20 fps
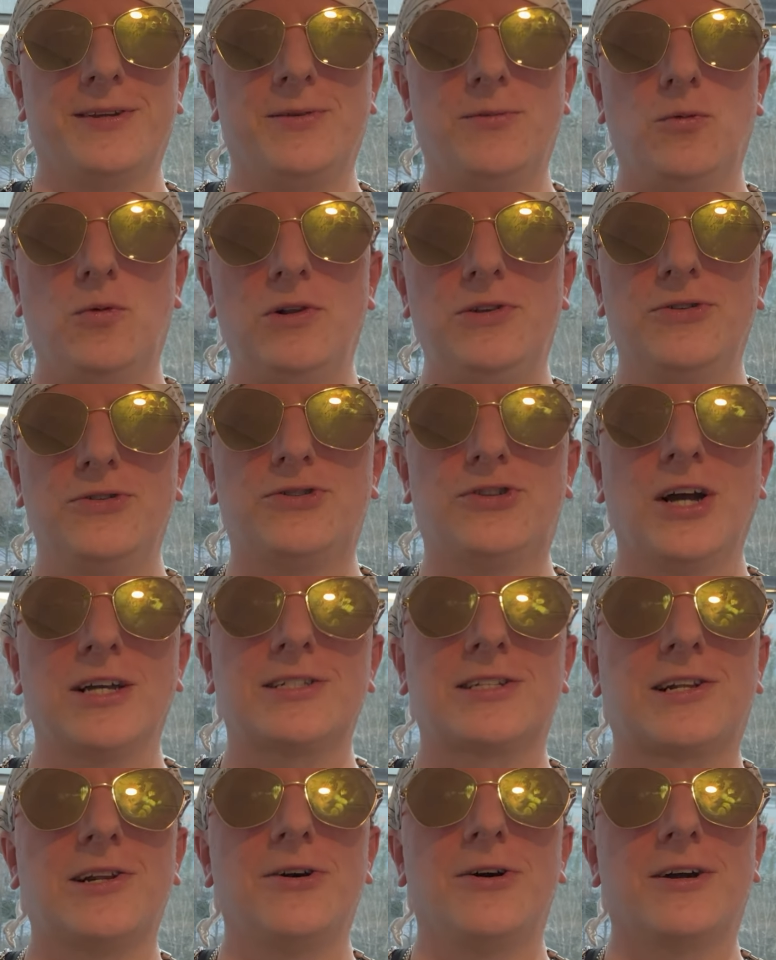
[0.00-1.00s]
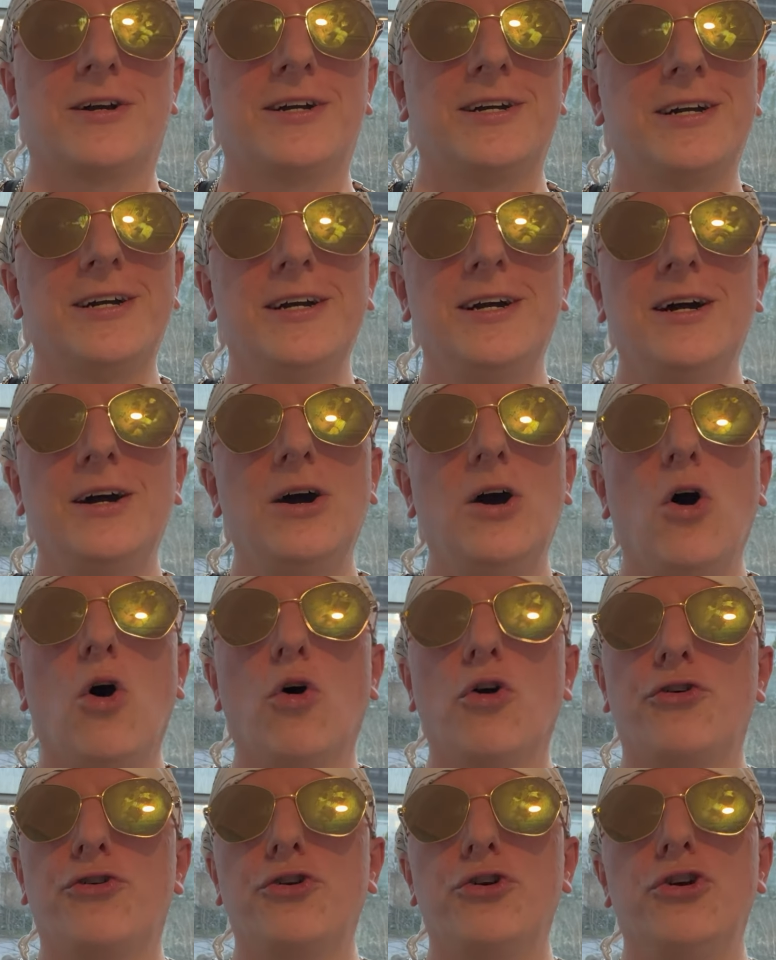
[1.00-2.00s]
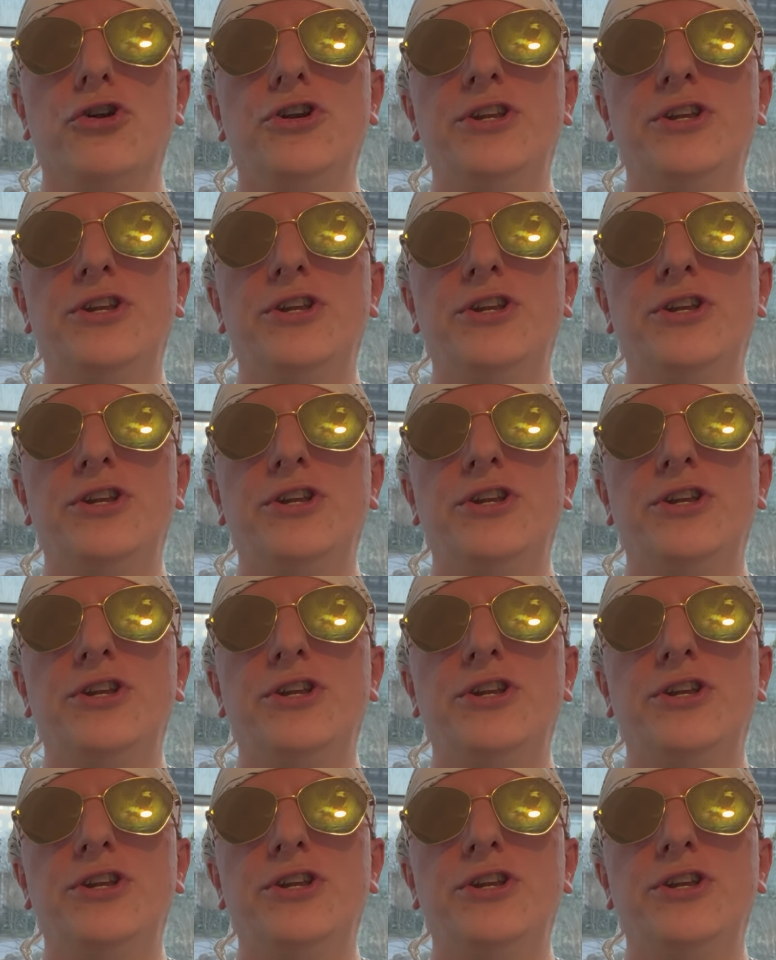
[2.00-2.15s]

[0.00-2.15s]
Will you just look, or do you